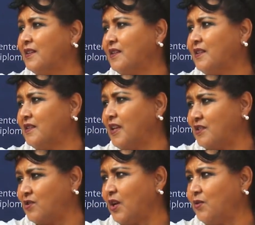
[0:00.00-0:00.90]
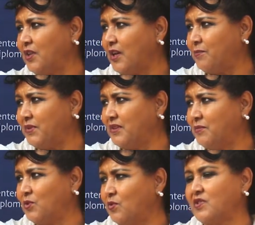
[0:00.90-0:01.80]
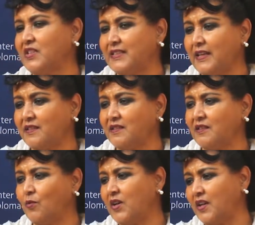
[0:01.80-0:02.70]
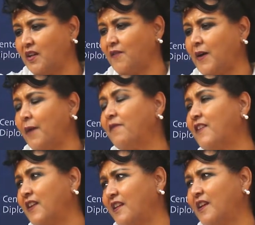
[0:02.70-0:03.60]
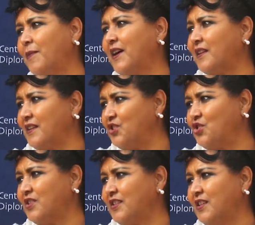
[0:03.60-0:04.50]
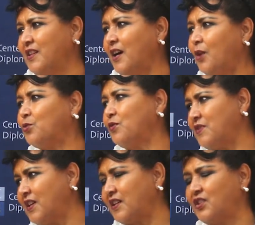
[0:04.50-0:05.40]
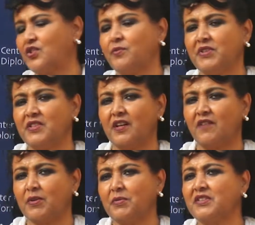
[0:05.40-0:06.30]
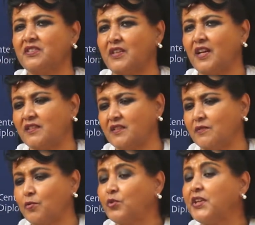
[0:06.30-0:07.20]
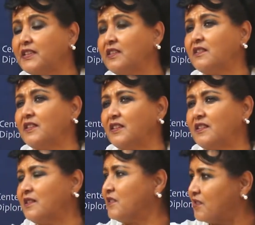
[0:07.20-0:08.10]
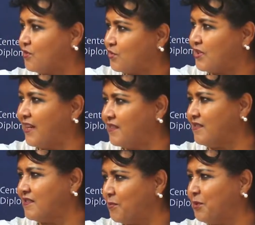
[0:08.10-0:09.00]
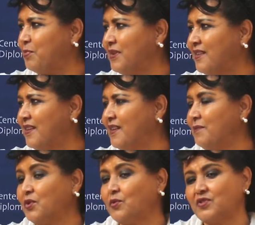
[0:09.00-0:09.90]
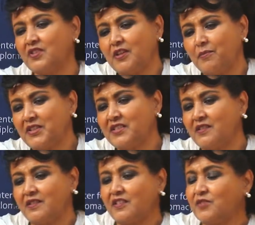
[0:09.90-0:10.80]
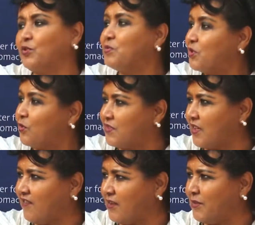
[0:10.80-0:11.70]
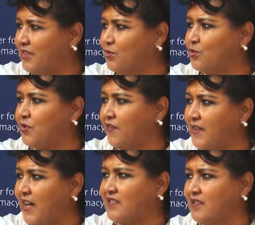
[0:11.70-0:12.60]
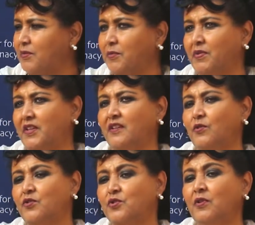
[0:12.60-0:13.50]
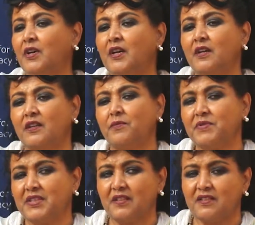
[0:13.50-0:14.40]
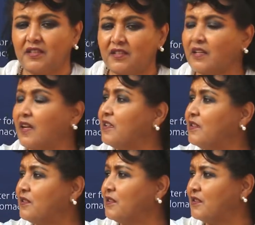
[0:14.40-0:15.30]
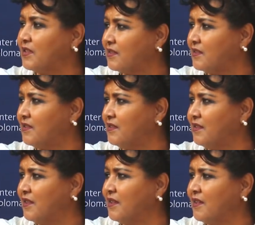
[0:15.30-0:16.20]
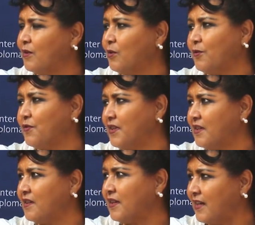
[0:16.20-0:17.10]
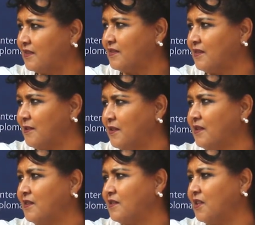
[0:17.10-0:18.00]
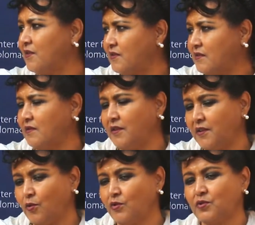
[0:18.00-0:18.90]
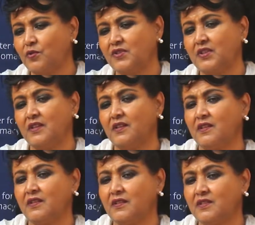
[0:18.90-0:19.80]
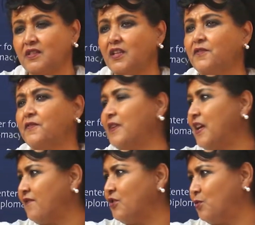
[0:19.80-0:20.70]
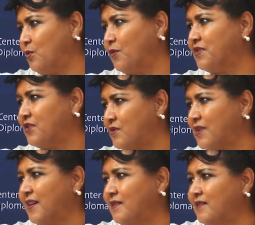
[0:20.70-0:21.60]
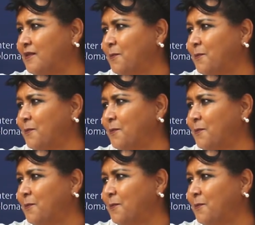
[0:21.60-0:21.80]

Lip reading: And that's how it happened, because they started the war in Afar and Amhara region, out of their region. But the government starts protecting the society, the people, because it's a must, the responsibility of the government to safeguard the people and also keep the territorial integrity of the country and also the safe livelihood of the society.